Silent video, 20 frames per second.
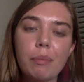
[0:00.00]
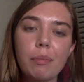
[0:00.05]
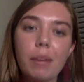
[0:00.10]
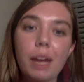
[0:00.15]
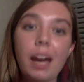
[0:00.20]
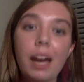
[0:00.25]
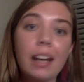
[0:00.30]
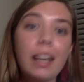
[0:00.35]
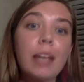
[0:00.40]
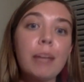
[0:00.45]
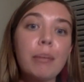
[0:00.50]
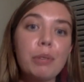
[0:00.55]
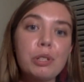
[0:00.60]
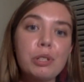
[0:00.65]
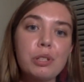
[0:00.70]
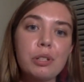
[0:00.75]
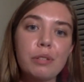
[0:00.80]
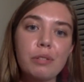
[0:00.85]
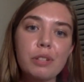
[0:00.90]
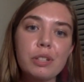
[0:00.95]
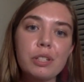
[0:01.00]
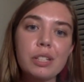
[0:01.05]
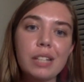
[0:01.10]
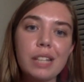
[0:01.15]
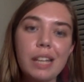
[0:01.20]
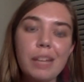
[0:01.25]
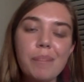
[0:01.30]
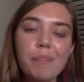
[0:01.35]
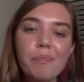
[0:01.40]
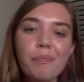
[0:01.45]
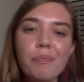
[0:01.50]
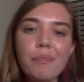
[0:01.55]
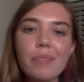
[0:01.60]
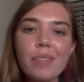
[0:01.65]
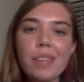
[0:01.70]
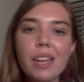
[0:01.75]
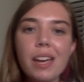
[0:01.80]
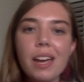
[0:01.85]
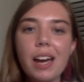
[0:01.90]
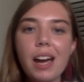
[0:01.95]
at Cambridge University.
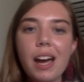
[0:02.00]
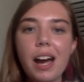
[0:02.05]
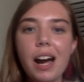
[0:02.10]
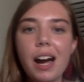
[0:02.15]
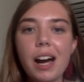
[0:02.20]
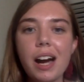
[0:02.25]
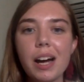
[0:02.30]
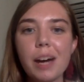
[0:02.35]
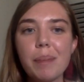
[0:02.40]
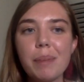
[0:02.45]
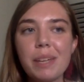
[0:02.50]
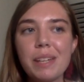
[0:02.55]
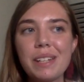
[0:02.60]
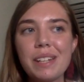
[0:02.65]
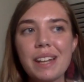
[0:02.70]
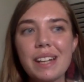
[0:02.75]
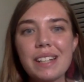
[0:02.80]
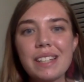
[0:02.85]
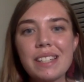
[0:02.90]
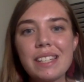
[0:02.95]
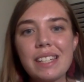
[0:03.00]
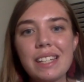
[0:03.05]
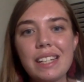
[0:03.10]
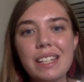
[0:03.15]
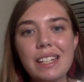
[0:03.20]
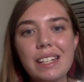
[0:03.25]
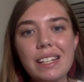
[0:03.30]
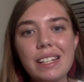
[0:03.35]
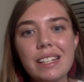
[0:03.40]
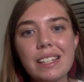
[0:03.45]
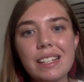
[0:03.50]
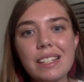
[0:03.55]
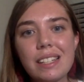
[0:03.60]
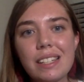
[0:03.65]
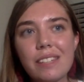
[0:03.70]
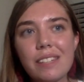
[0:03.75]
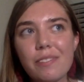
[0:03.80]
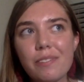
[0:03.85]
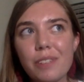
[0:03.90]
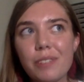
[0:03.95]
In
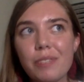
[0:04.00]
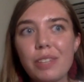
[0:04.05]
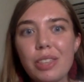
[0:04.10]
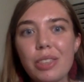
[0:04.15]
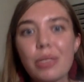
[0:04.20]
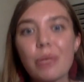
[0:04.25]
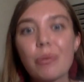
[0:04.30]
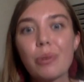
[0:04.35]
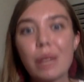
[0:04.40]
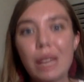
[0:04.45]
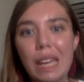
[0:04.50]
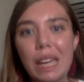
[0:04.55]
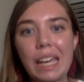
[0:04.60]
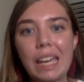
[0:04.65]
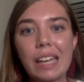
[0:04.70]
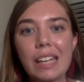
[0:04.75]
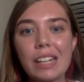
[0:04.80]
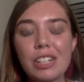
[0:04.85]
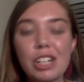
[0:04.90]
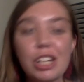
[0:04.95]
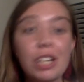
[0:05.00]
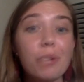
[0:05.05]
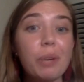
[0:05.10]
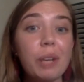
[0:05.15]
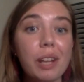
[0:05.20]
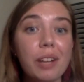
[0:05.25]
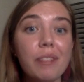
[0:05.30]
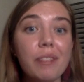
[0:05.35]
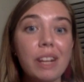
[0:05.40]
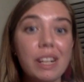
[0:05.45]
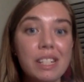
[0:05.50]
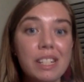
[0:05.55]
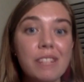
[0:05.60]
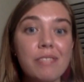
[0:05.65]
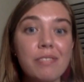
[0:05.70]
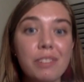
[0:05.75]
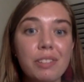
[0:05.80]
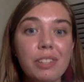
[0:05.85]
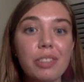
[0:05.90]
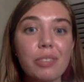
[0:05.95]
1953, January of
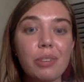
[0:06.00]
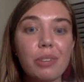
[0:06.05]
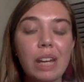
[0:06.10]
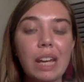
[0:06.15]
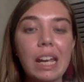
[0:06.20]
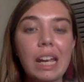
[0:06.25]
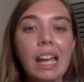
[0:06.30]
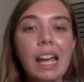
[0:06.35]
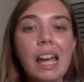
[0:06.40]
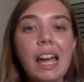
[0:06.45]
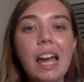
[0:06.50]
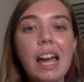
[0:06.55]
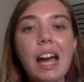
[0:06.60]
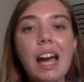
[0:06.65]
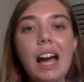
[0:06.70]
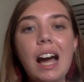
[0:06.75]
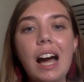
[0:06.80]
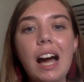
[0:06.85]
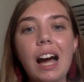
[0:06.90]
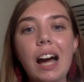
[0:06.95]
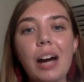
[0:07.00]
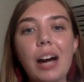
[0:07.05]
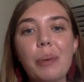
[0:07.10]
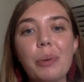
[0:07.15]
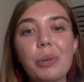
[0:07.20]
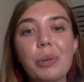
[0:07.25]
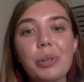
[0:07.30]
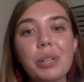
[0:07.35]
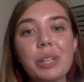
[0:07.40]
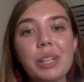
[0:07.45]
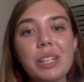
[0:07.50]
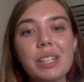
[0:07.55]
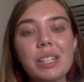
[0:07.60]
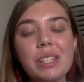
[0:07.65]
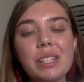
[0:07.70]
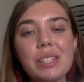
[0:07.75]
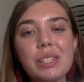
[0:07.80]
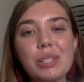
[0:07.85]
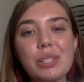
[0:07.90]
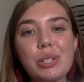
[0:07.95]
1953,
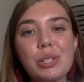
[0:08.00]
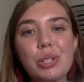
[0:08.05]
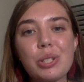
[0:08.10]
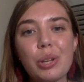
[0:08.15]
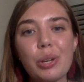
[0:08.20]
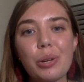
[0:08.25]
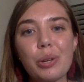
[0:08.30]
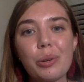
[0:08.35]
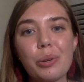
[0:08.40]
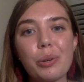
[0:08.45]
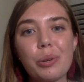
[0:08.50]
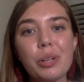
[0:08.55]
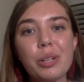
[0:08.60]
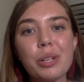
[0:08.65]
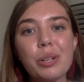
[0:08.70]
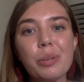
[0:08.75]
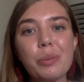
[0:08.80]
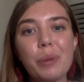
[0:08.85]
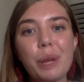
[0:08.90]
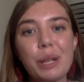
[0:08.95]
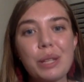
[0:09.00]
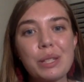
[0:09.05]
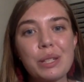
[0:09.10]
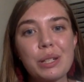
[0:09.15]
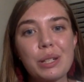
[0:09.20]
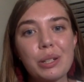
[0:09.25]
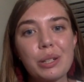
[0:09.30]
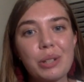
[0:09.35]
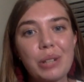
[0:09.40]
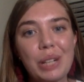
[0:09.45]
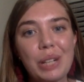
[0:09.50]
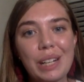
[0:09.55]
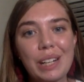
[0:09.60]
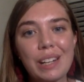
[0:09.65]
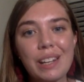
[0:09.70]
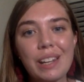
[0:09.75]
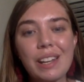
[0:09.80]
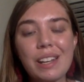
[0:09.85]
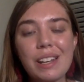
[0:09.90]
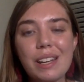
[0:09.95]
Wilkins showed Watson and Crick
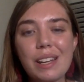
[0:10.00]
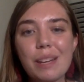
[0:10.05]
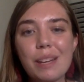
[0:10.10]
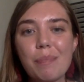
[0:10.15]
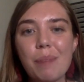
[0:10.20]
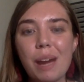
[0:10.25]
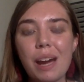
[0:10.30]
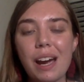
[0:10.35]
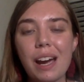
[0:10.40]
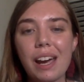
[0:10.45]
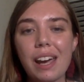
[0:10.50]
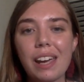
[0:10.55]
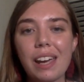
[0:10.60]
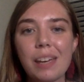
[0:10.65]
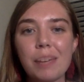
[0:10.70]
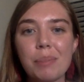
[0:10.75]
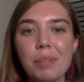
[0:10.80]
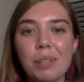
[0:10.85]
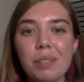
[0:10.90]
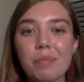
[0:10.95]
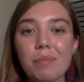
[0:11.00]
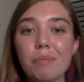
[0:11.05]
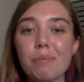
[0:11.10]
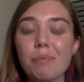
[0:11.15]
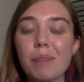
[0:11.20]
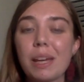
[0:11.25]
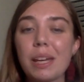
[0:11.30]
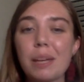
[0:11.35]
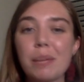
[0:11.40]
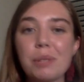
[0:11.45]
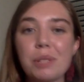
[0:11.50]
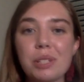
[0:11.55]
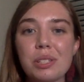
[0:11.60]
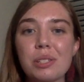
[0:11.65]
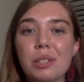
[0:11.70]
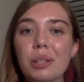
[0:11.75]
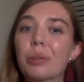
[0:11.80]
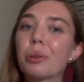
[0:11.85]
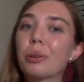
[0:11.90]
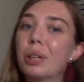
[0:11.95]
my images,
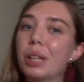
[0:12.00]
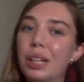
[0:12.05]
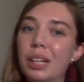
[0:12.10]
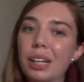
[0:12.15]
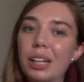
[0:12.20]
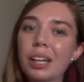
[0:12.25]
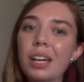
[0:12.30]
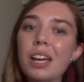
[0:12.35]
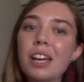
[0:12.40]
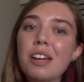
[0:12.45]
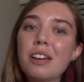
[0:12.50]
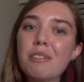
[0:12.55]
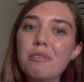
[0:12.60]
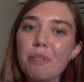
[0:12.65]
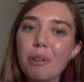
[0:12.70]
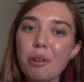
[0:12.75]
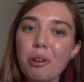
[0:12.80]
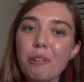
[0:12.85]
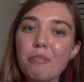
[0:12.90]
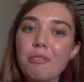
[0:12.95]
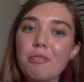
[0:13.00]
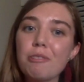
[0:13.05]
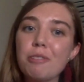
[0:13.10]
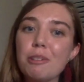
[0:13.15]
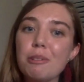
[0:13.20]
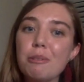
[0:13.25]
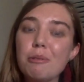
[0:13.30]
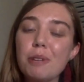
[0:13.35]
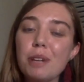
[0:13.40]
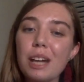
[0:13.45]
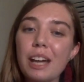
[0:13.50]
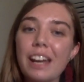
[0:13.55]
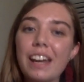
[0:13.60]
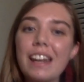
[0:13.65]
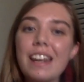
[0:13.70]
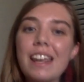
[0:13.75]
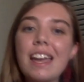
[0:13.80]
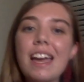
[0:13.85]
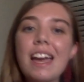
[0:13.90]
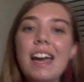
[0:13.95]
including photo 51,